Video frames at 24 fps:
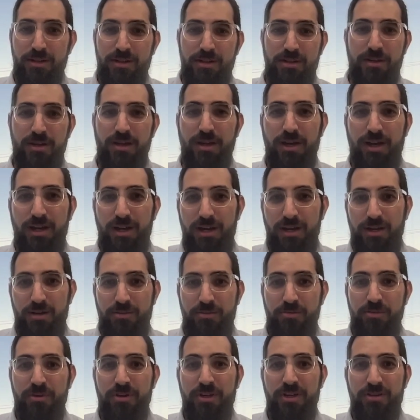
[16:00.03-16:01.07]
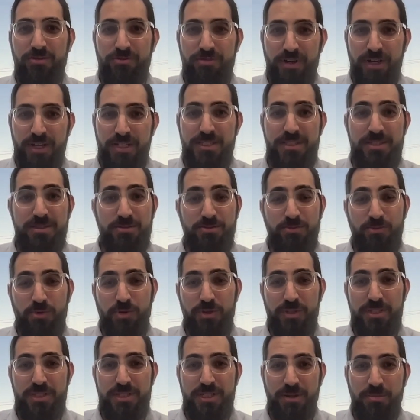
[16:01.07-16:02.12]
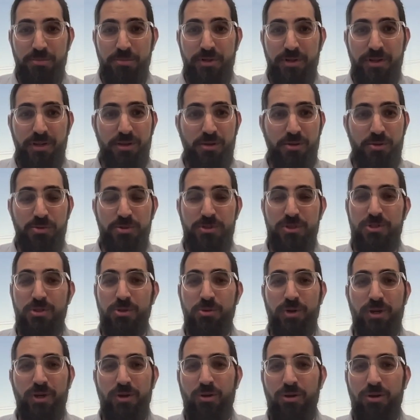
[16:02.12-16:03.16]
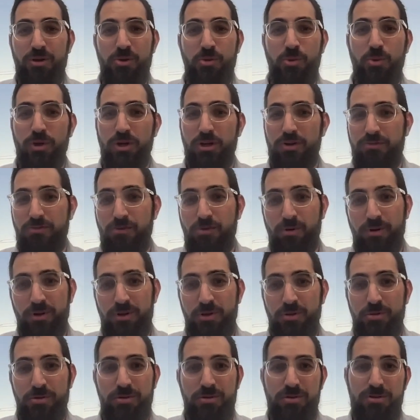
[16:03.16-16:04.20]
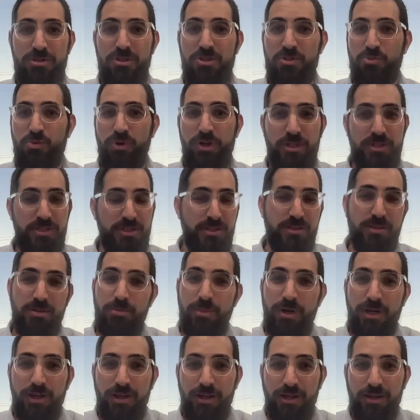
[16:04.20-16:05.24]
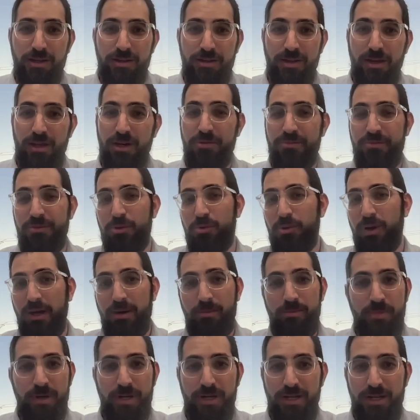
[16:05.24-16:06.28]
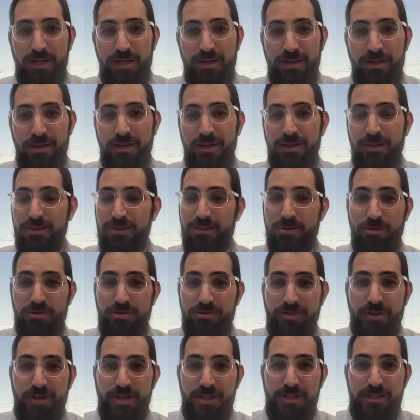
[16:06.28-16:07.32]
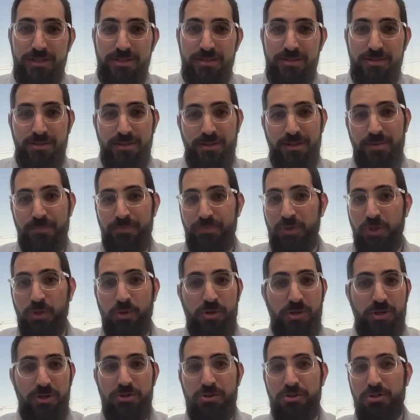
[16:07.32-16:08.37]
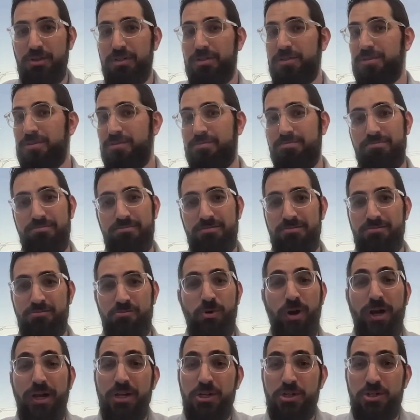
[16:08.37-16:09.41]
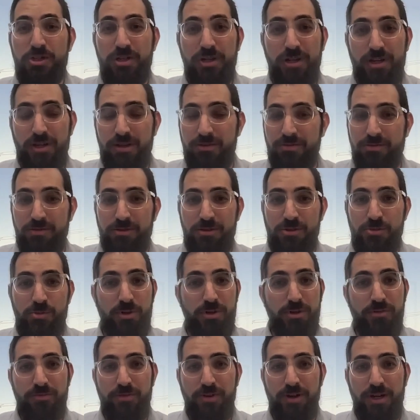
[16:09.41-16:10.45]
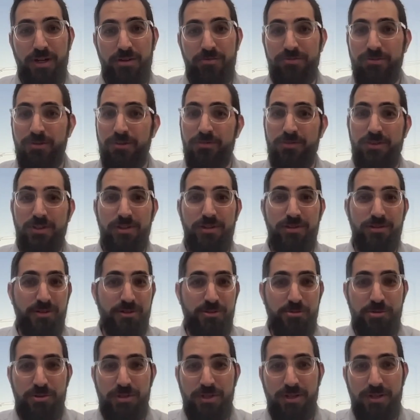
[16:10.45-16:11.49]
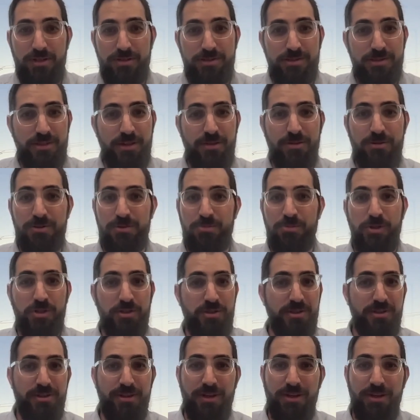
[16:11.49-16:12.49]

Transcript: Uh, Invest with somebody who's doing all the work for you. They're just raising the money. And if you have money to invest, you can just write a check for 25, 50, $100,000, $1 million,